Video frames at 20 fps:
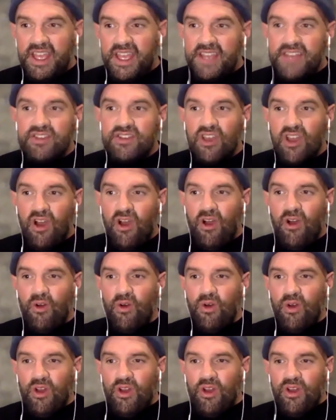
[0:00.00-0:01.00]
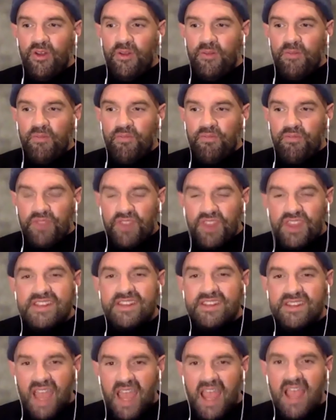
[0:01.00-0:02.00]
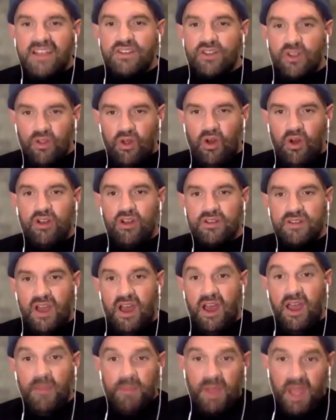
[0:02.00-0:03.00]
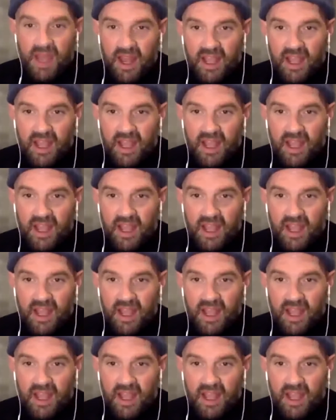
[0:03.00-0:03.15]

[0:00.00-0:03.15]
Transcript: is go this takes a long time.